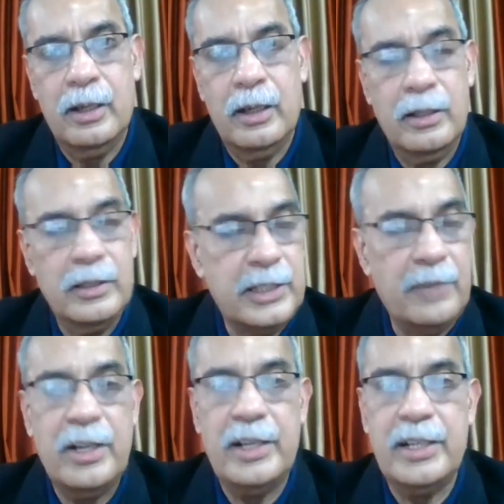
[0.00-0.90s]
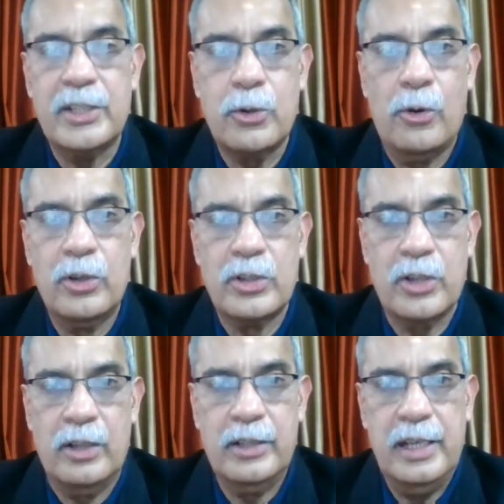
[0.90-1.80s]
severity scores
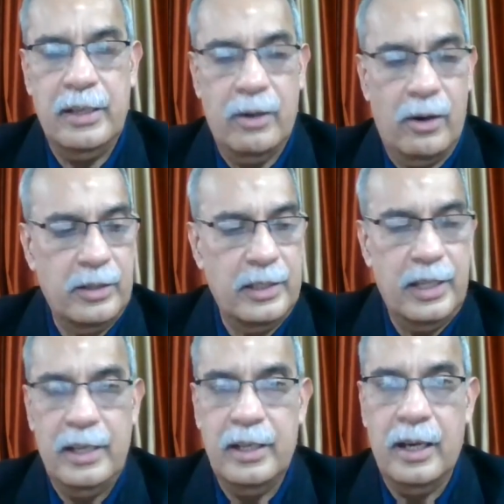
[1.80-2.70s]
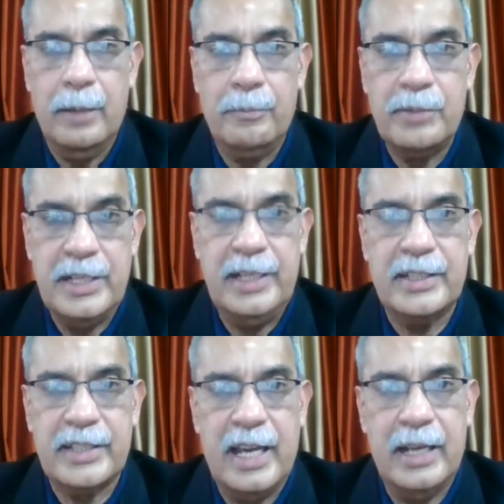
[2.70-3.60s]
on the CT
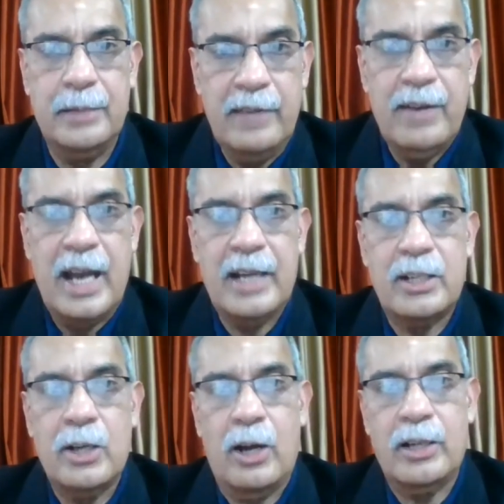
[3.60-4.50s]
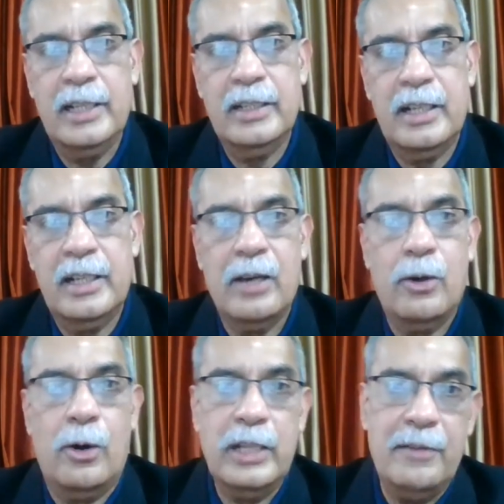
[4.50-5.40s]
scan, had clotting in the lung,
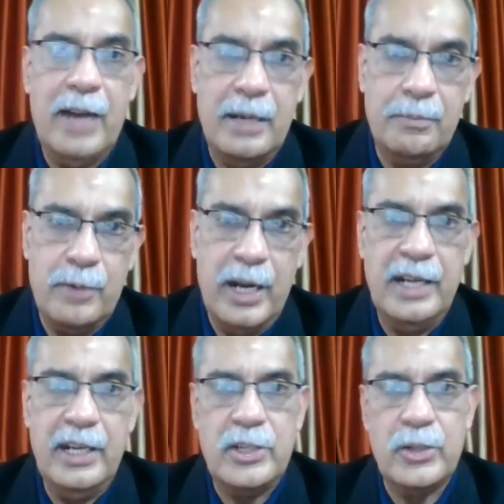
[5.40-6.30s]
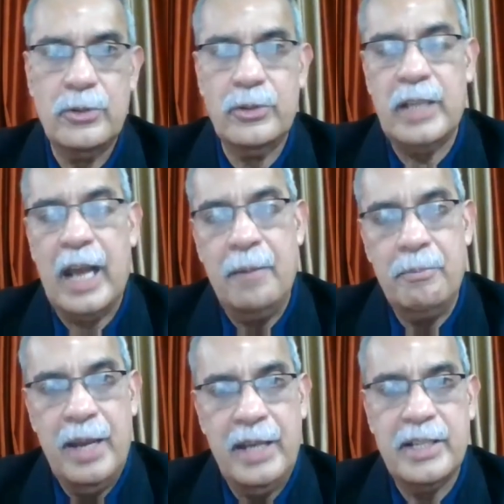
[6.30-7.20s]
or they've had brain issues, had
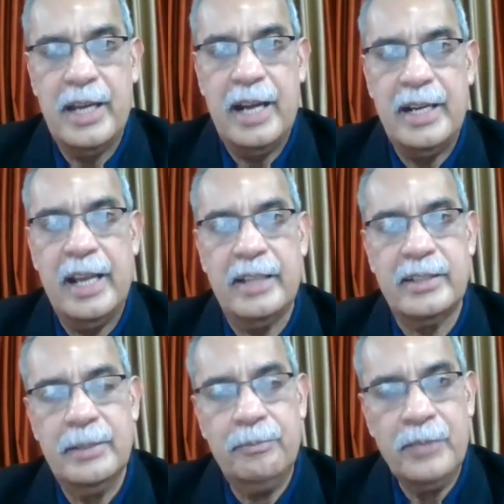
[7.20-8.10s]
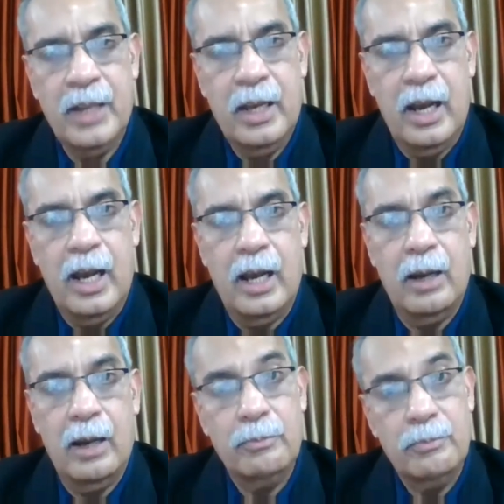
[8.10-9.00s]
major headaches,
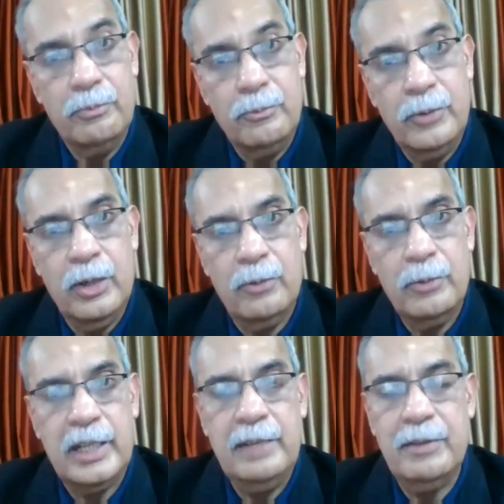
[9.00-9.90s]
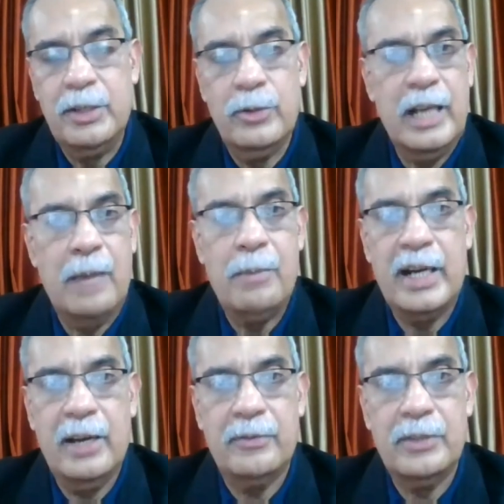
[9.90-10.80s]
Uh, we can even do an
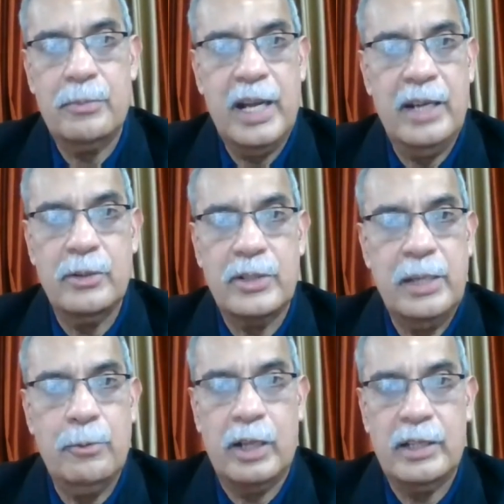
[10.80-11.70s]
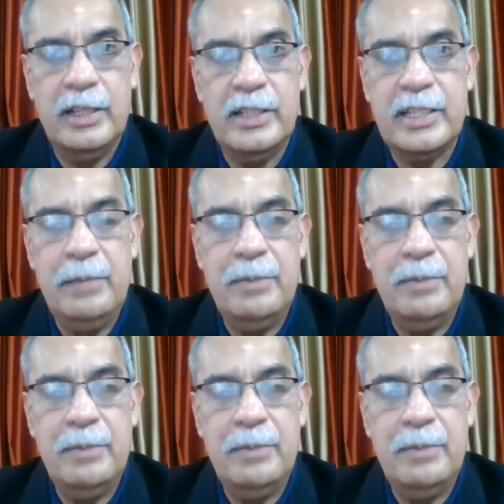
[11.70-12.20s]
MRI of the brain to see what the ischemic